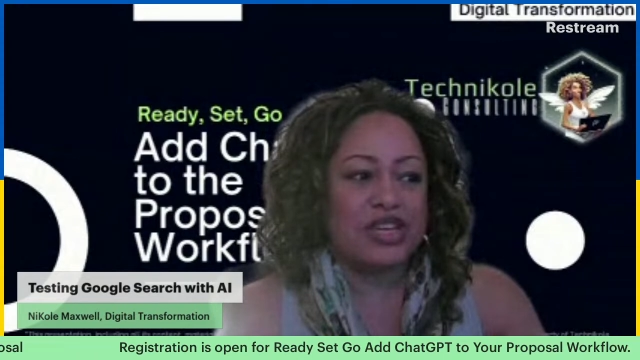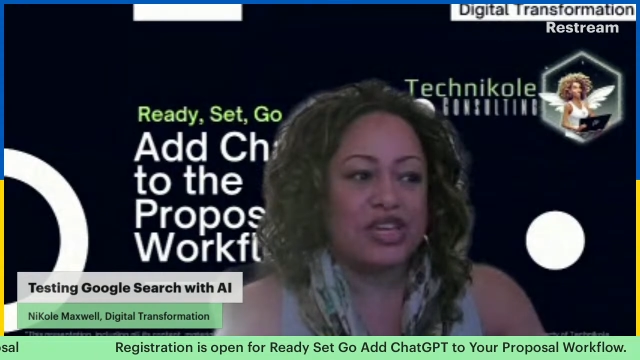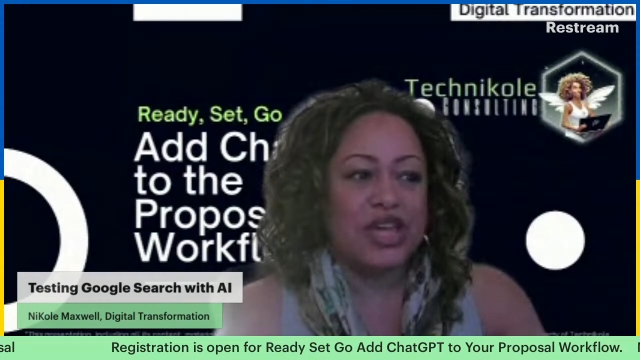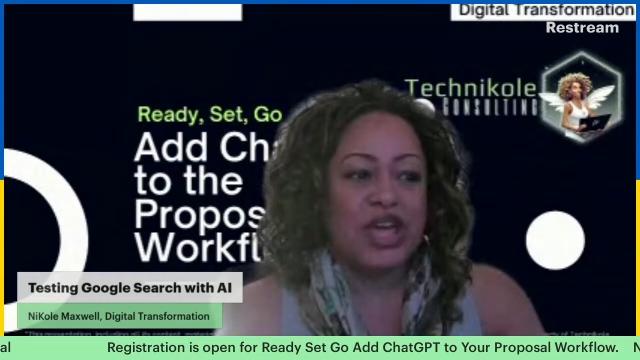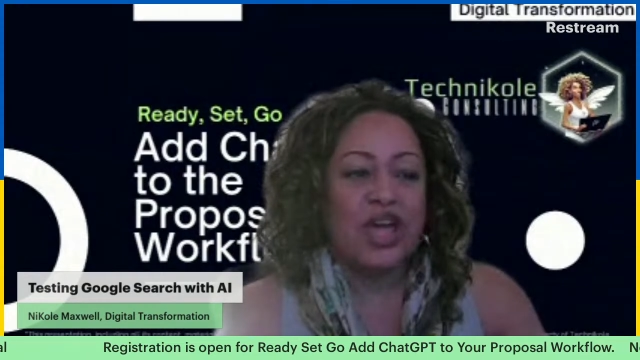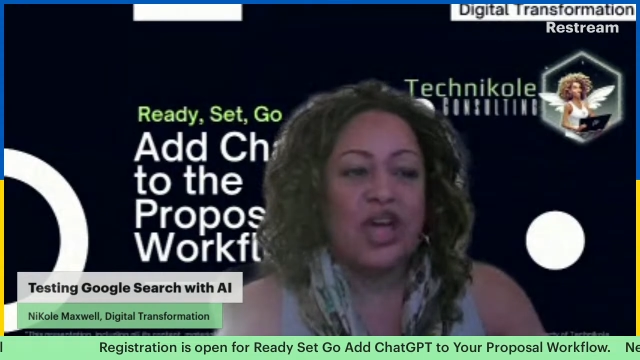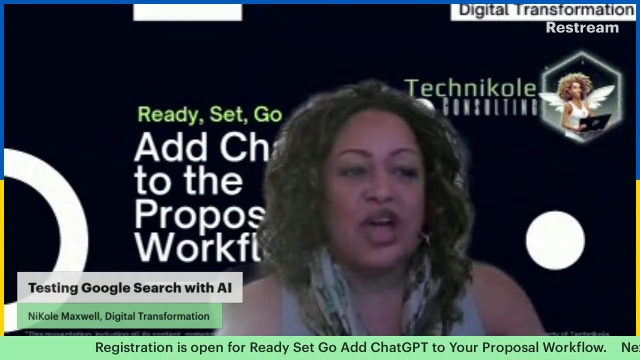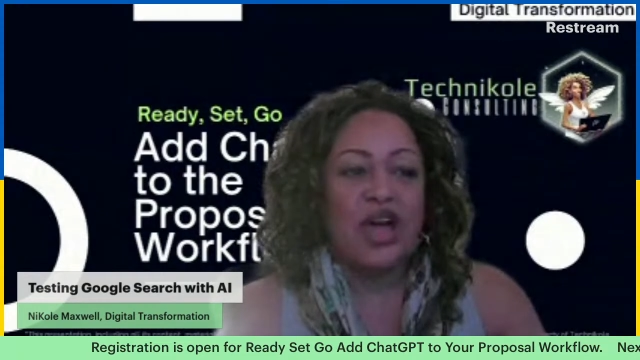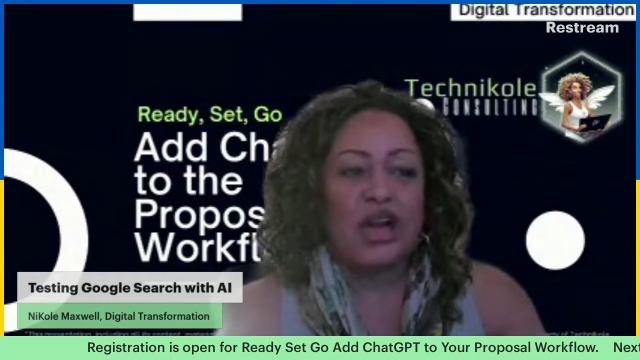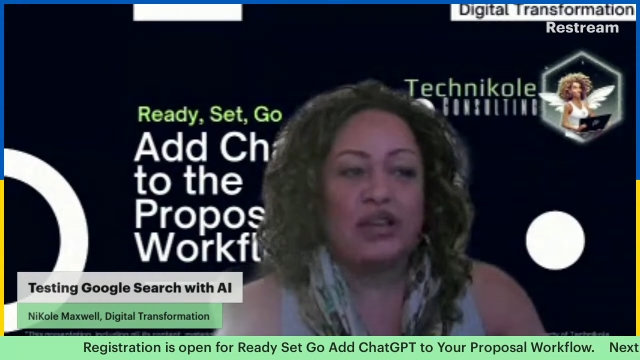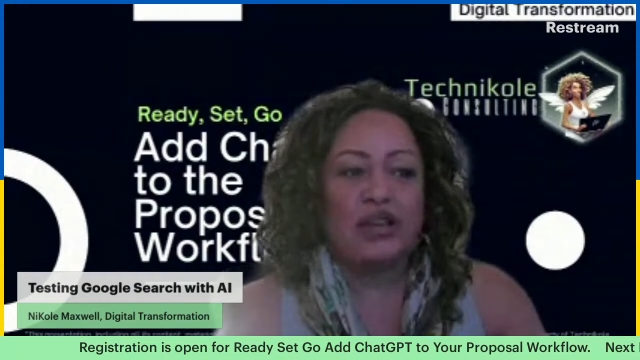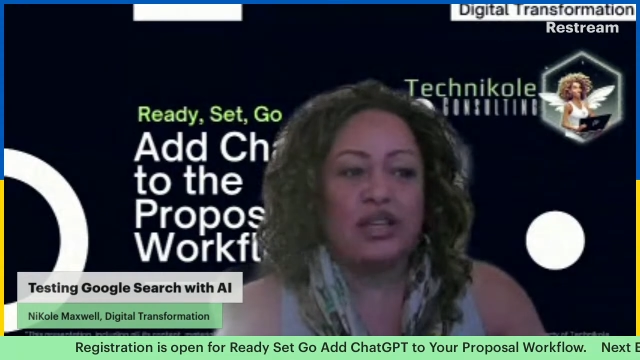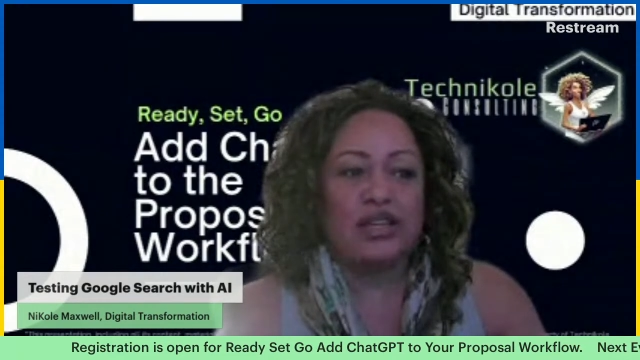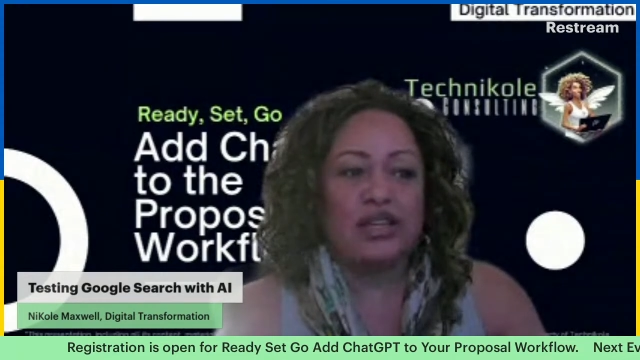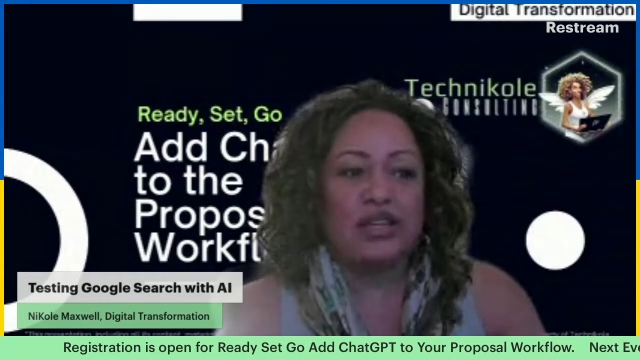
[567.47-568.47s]
I don't like the
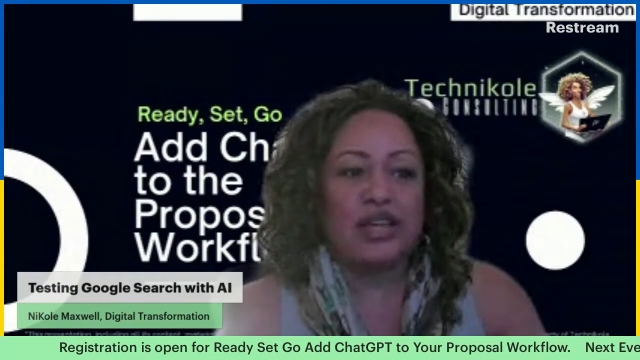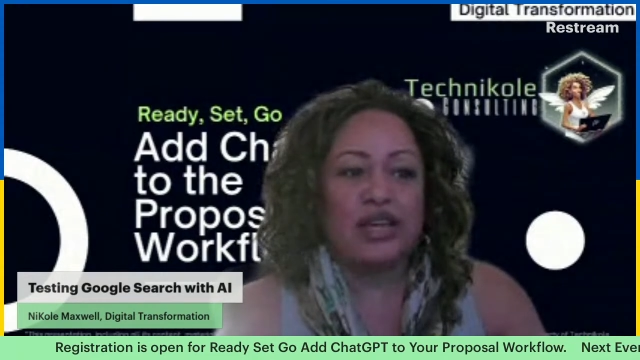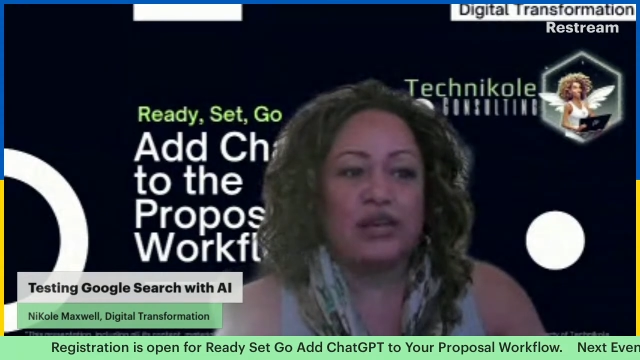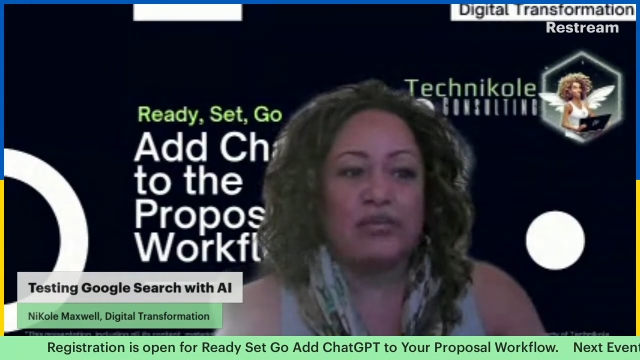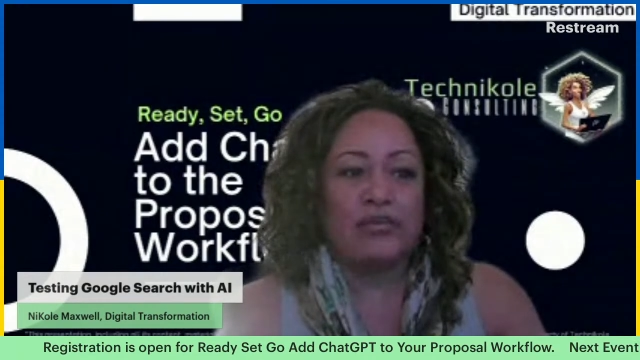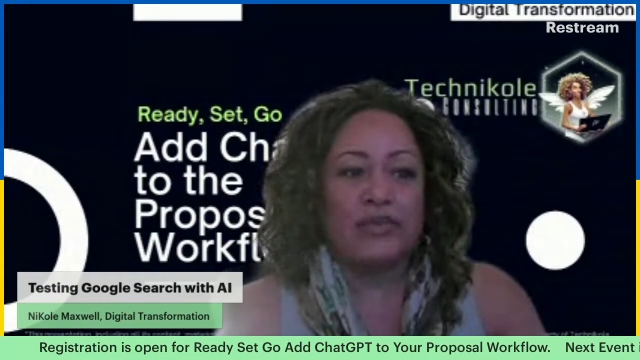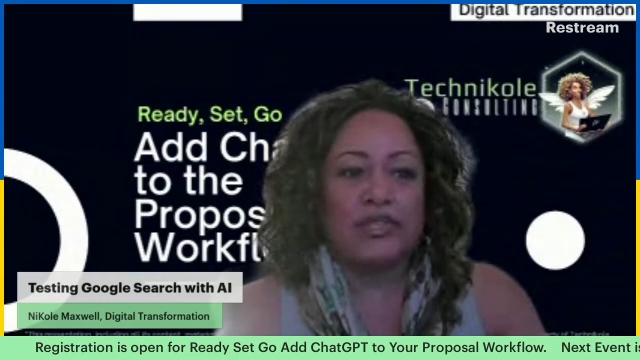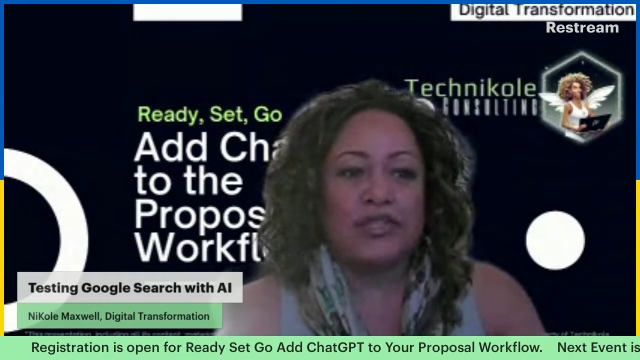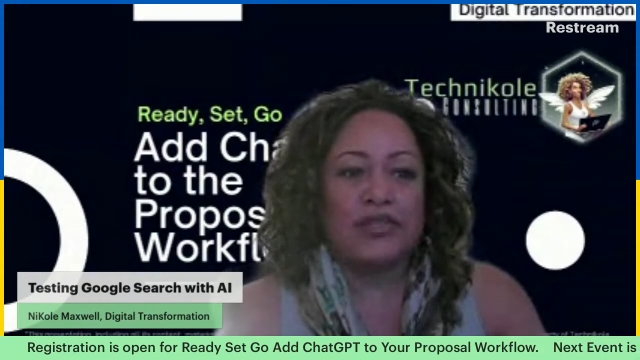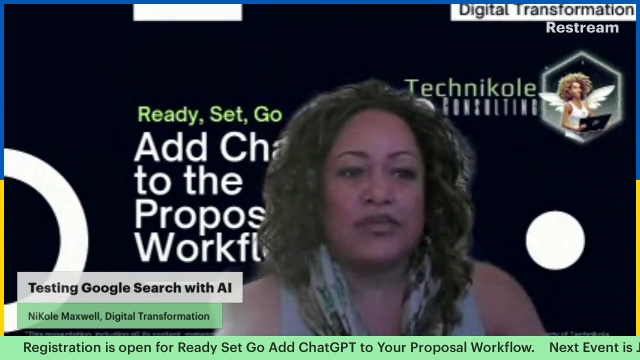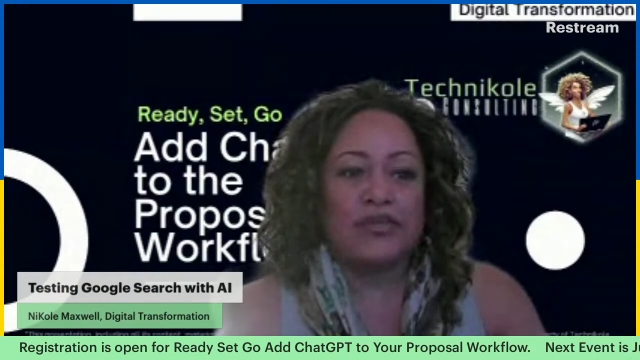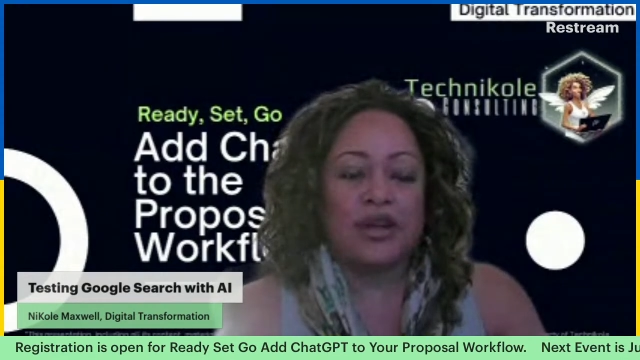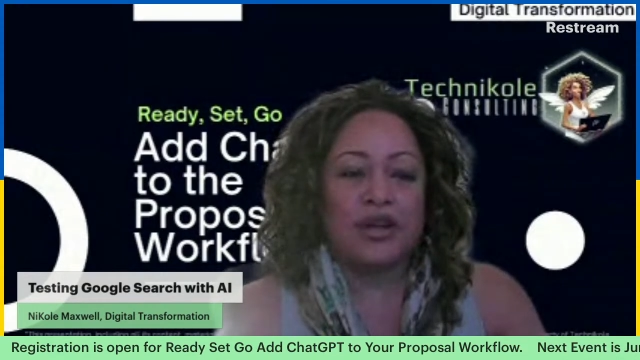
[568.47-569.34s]
name. It's too long.